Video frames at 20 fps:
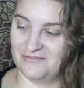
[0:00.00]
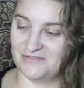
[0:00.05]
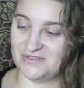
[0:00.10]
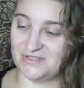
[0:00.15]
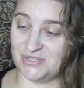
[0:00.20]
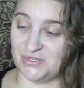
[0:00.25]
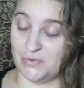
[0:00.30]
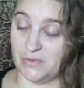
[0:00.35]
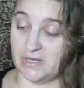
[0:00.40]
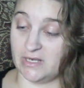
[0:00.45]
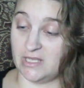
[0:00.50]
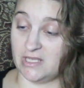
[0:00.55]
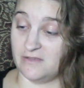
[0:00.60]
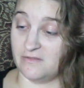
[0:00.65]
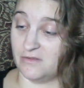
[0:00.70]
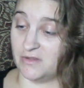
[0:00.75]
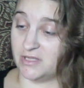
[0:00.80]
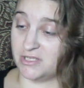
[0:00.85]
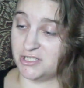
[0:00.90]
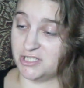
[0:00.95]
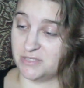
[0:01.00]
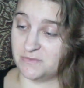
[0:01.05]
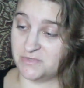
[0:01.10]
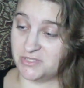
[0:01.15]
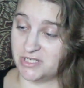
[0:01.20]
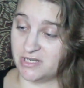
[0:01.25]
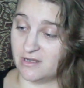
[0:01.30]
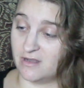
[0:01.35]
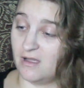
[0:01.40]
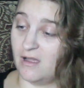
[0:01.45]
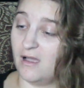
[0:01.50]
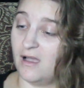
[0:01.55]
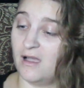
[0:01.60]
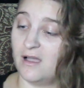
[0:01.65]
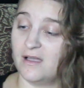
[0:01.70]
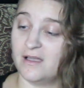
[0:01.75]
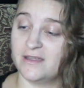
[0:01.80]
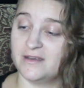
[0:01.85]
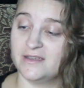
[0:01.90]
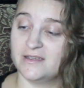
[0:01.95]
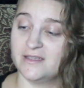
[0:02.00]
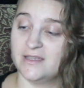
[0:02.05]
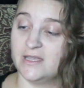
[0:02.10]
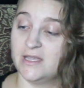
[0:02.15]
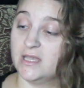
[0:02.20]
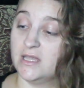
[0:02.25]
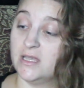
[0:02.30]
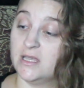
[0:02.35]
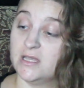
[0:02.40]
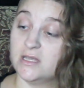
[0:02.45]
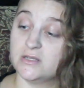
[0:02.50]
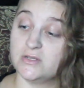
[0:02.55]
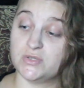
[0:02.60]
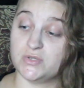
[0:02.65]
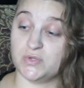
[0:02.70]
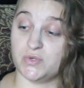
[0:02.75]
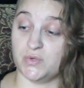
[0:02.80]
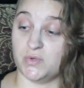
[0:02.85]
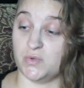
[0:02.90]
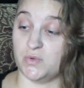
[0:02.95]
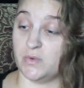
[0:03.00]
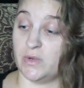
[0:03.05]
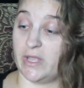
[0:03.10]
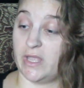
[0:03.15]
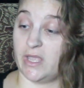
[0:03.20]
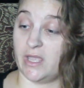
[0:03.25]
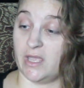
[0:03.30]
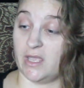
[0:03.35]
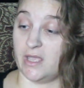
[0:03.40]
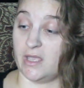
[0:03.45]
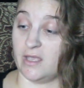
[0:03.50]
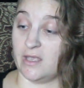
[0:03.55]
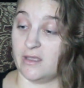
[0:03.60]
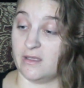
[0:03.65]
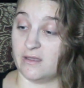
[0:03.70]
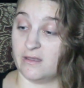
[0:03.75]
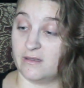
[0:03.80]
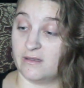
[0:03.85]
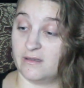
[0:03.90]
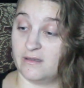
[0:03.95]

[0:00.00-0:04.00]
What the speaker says: to an evil Egyptian god to a